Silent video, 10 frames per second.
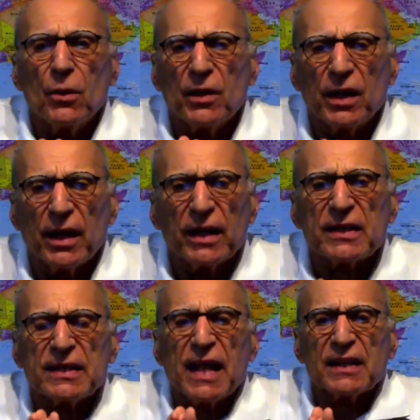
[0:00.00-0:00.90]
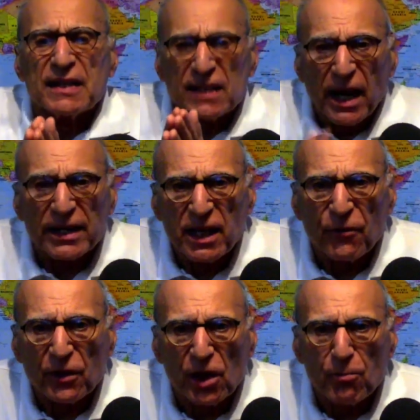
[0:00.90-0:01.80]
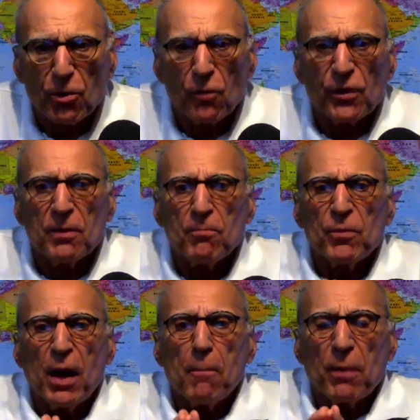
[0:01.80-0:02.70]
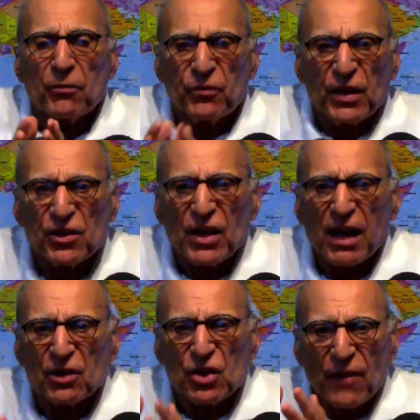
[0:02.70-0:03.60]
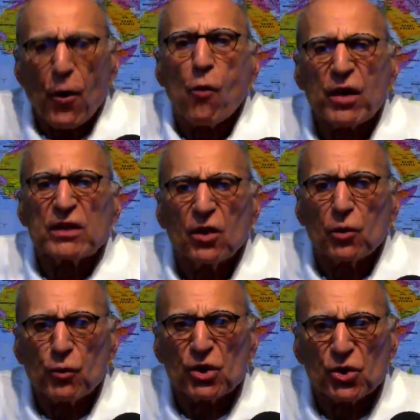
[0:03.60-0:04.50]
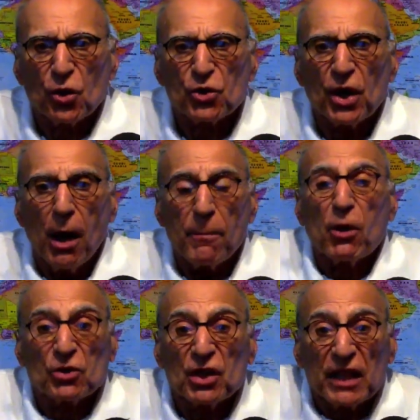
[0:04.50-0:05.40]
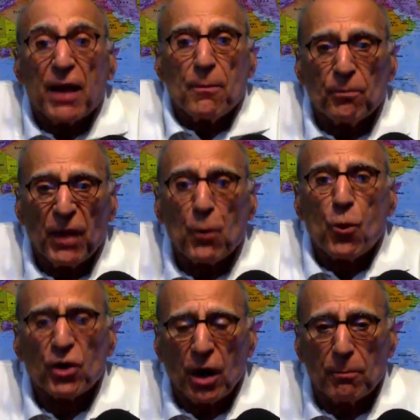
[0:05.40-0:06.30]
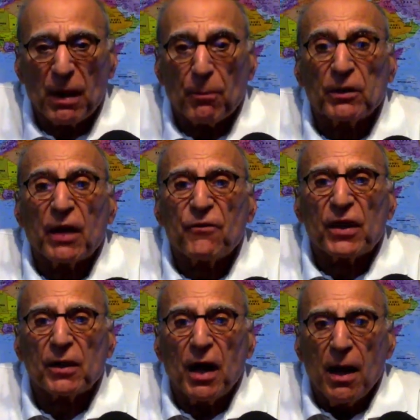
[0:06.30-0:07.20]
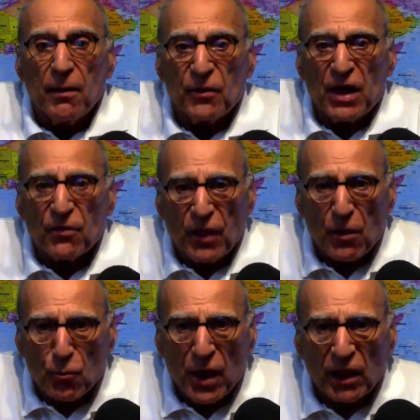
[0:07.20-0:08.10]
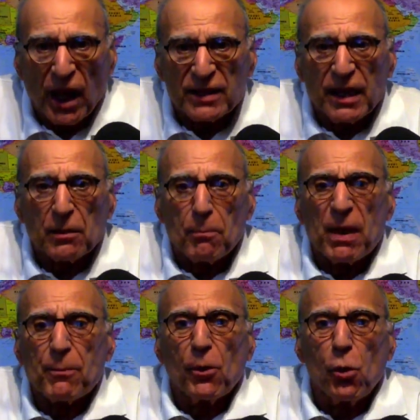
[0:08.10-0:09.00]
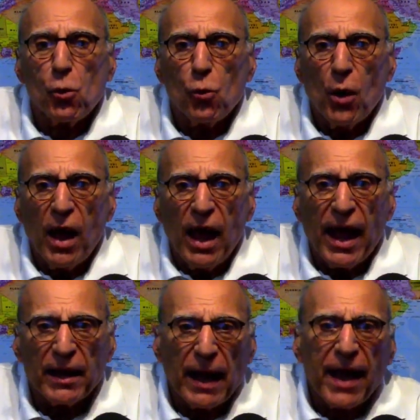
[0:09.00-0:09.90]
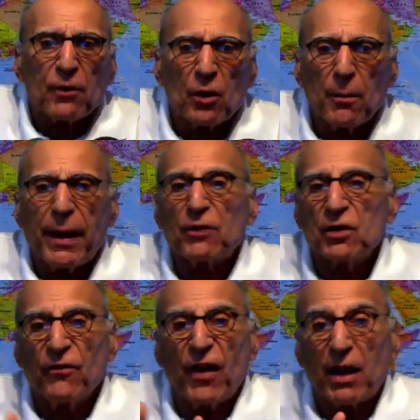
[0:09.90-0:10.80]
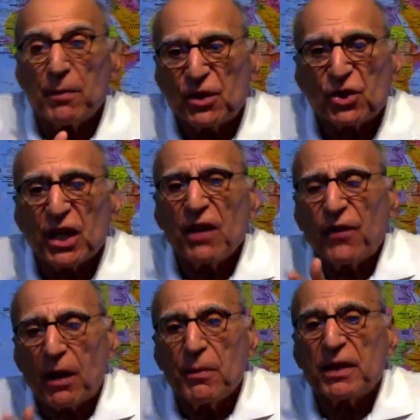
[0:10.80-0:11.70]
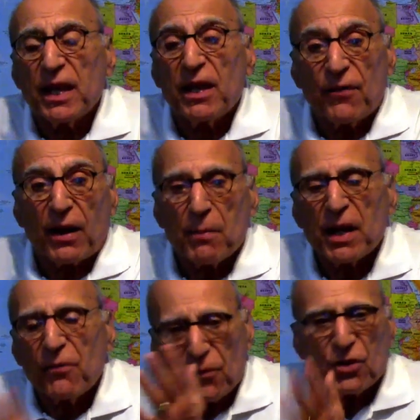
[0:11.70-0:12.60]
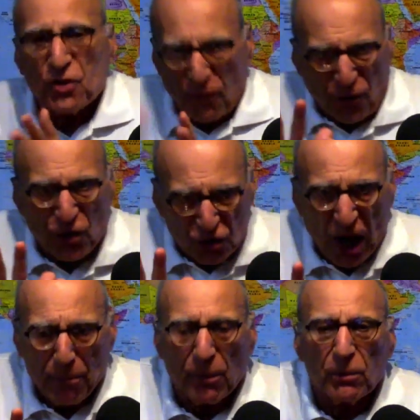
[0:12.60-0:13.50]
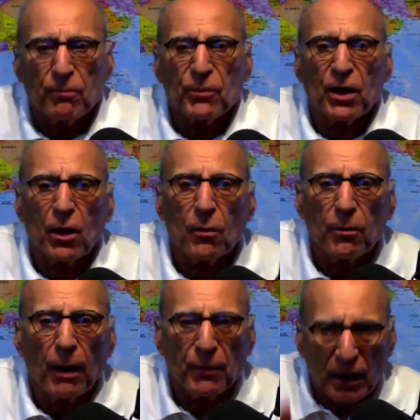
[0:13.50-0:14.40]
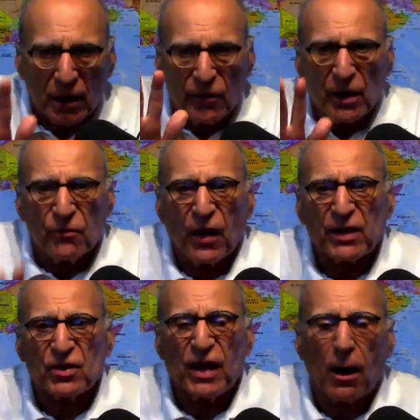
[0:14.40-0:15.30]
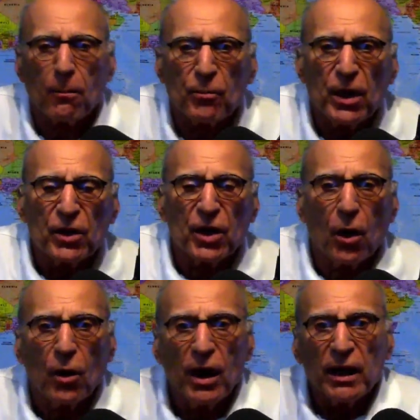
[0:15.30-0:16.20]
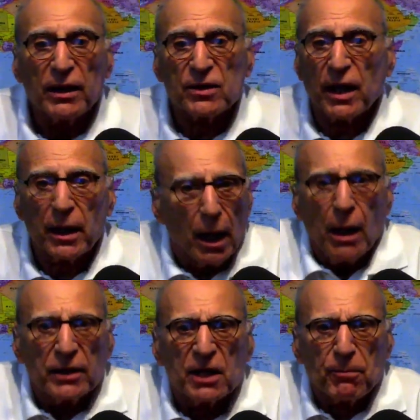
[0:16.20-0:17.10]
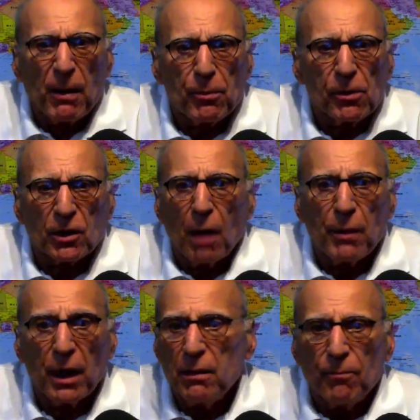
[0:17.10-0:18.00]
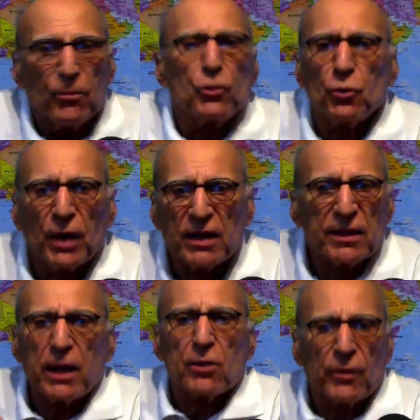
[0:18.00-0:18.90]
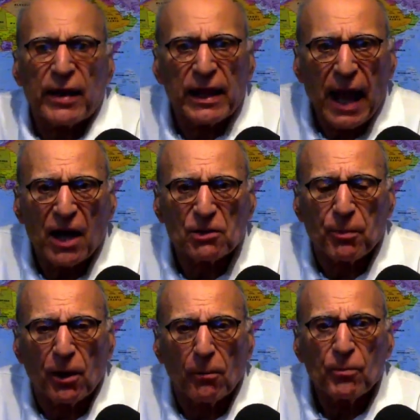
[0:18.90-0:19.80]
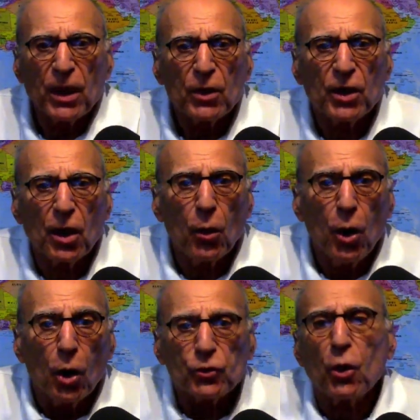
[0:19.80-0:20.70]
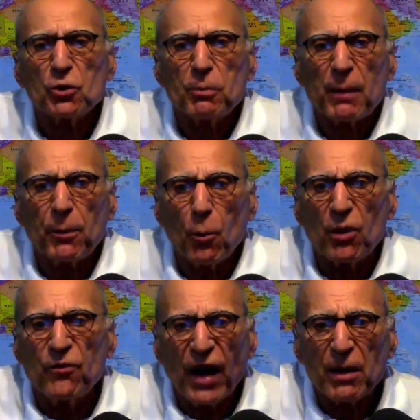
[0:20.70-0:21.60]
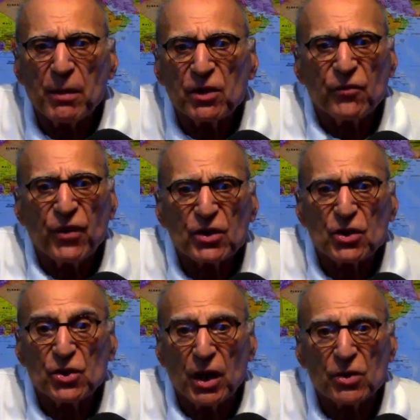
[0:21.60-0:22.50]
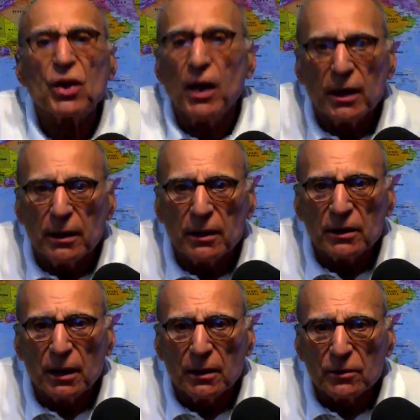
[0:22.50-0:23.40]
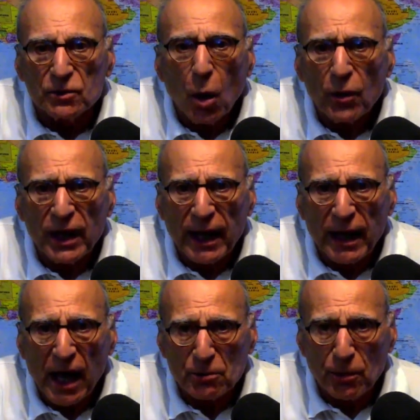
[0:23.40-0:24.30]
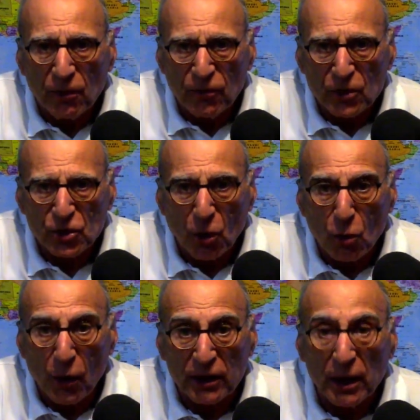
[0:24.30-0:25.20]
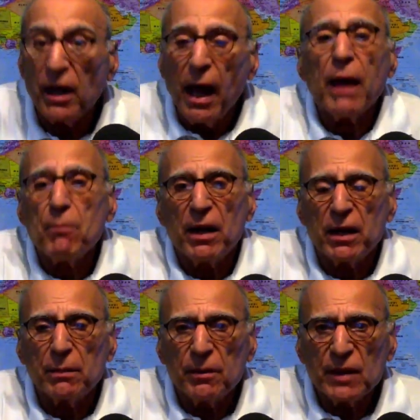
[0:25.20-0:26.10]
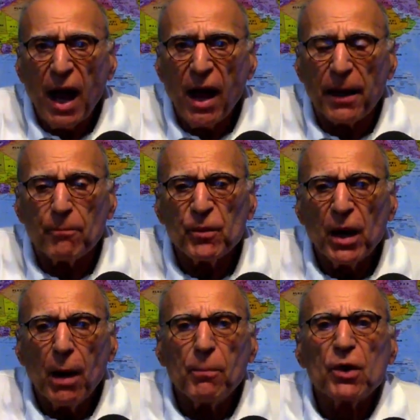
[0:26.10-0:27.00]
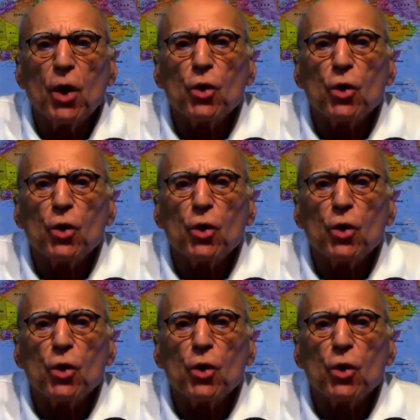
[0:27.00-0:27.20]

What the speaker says: it's not scientifically proven, but these doctors have already done the research because they work on people, and they figured they realized that the people who had adequate amounts of vitamin C, vitamin D, vitamin E, for example, you know, I'm not giving advice now, you know, they're saying these people come in, 2 days later they're out of the hospital. You know, those people with vitamin deficiencies don't get out of the hospital so quickly, and many of them die. But